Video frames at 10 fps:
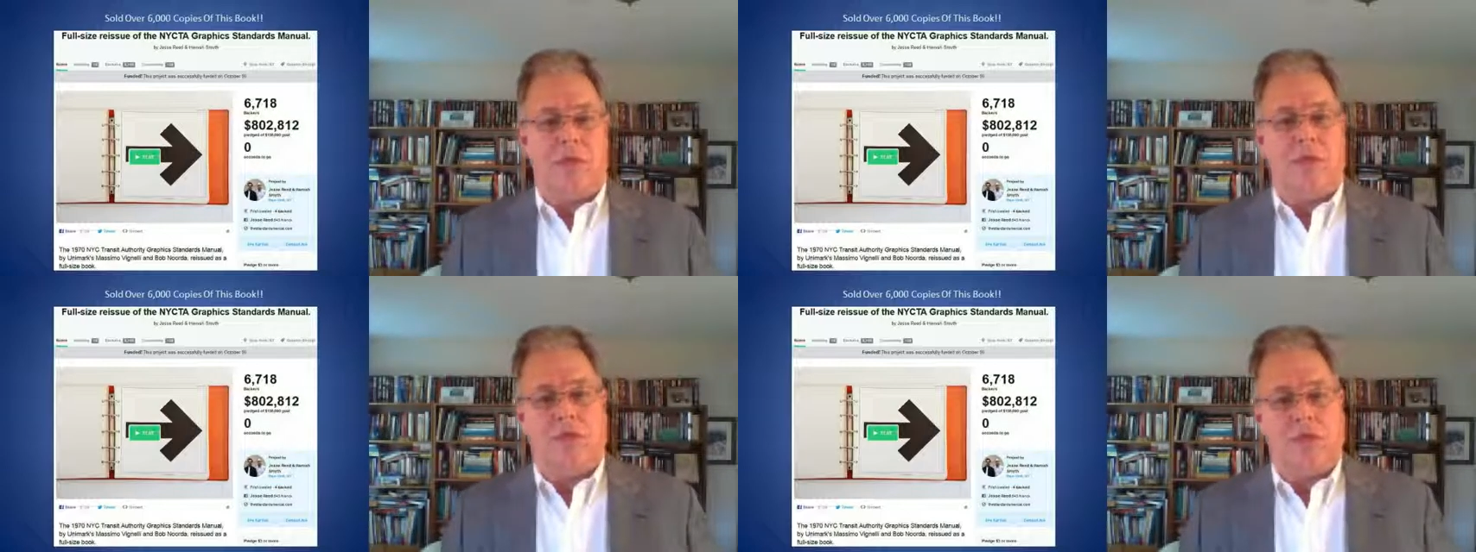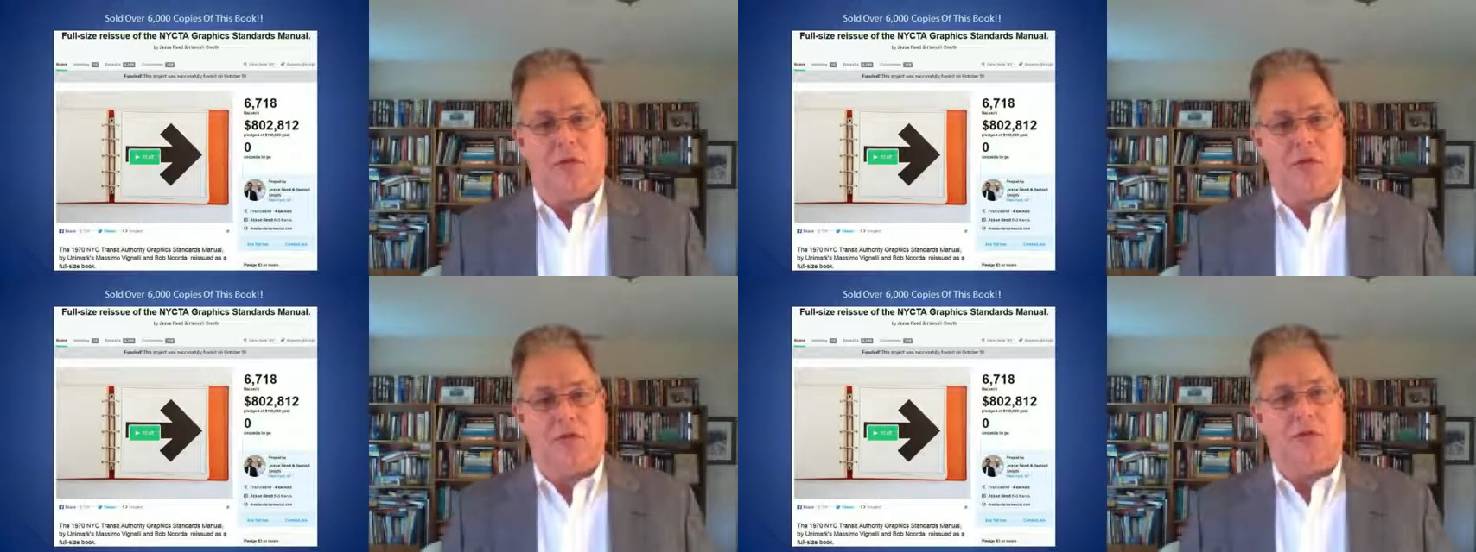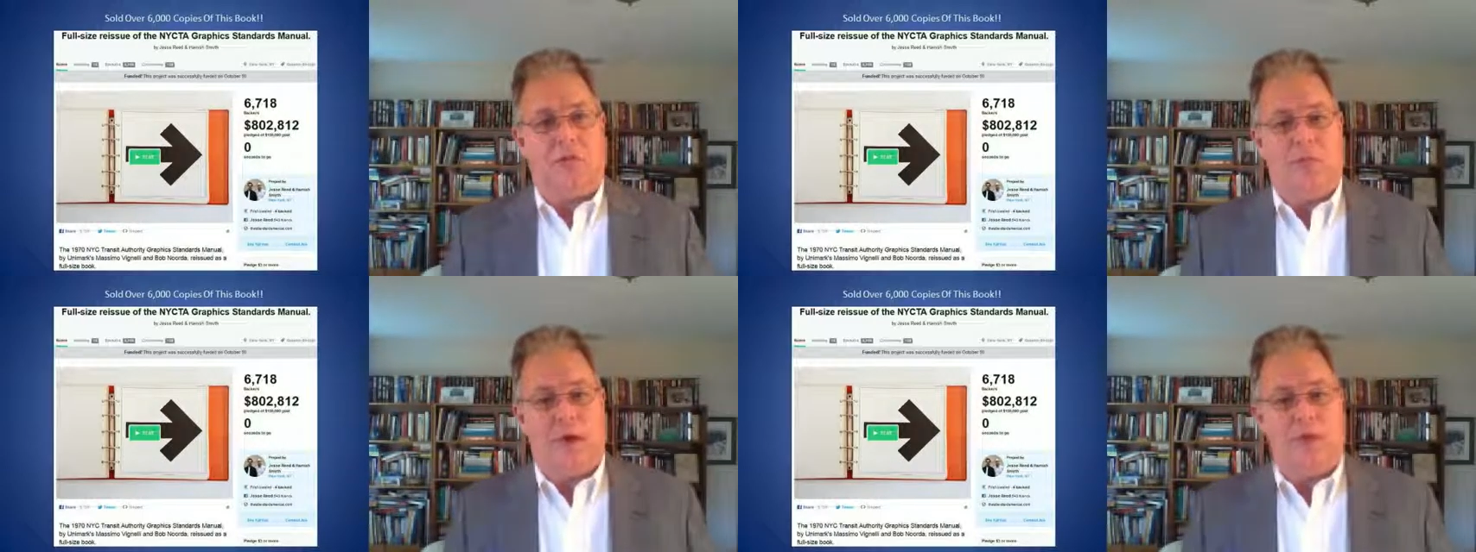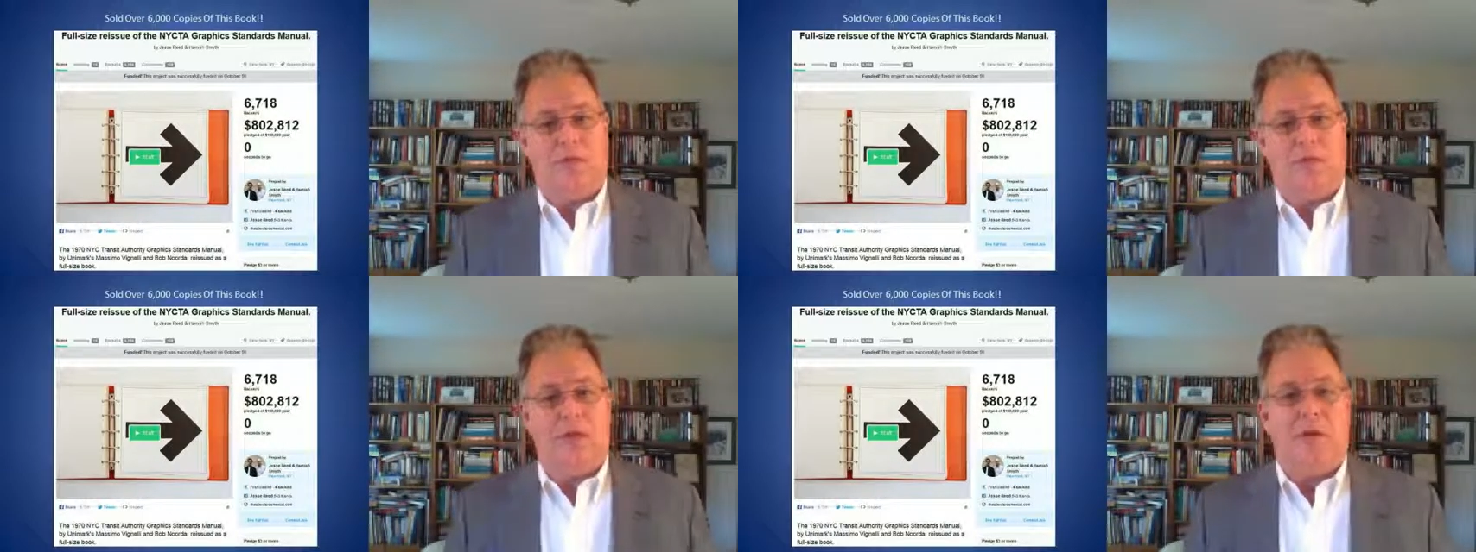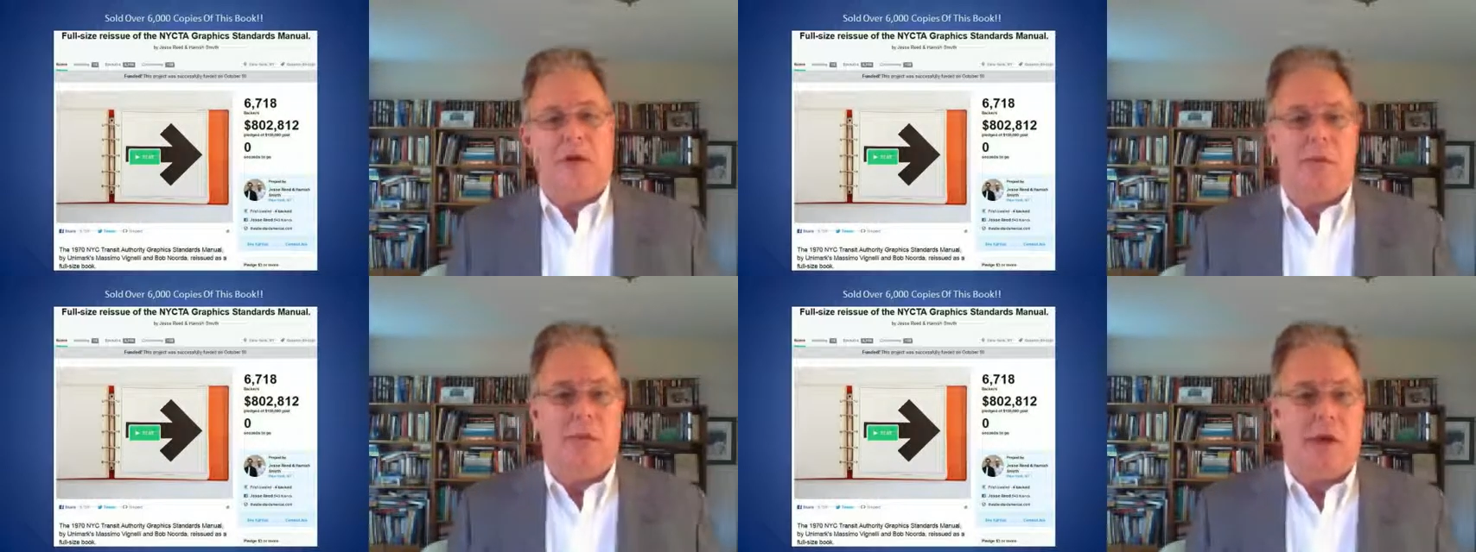There was such a huge response for a
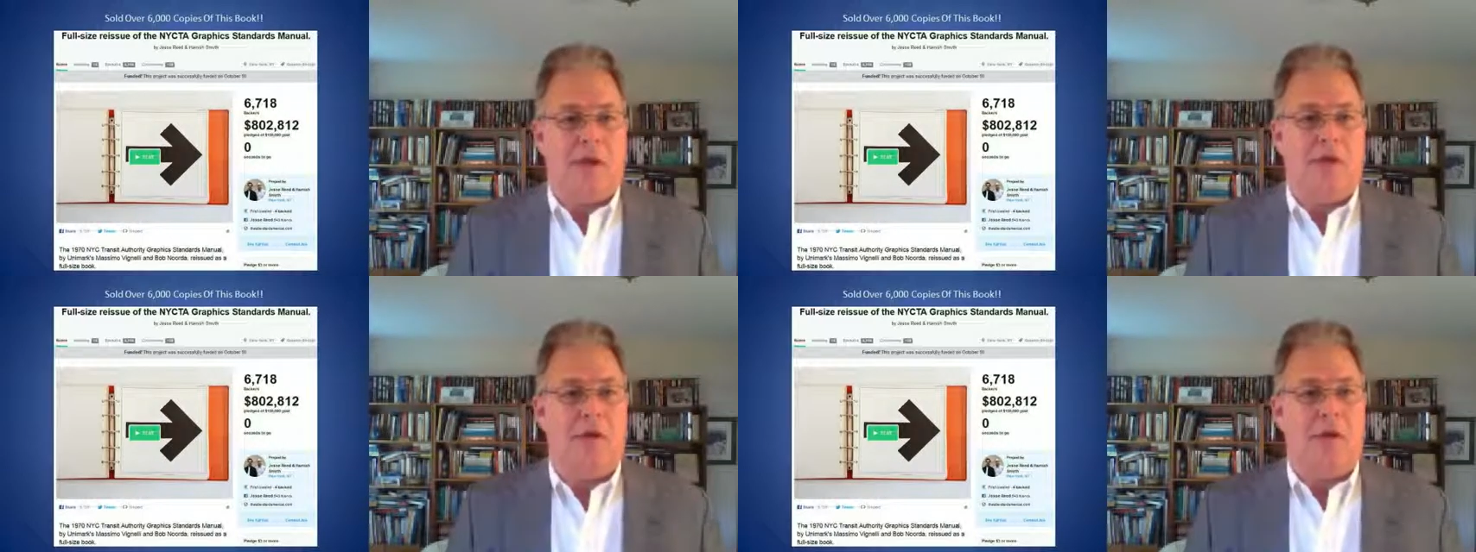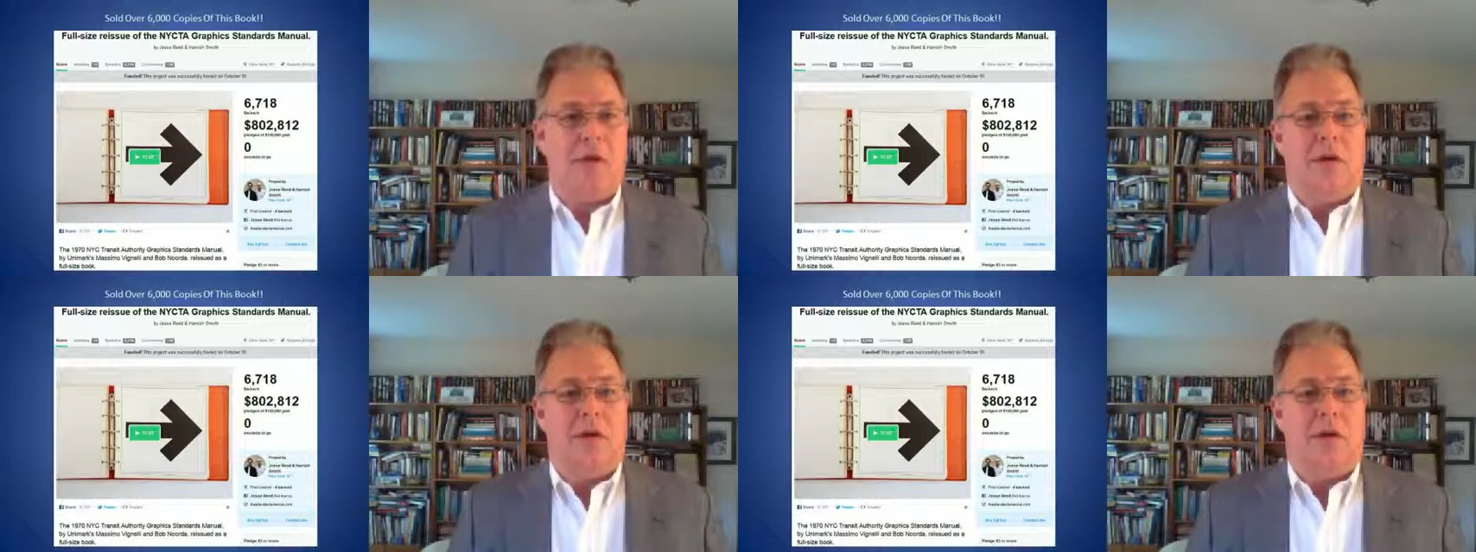campaign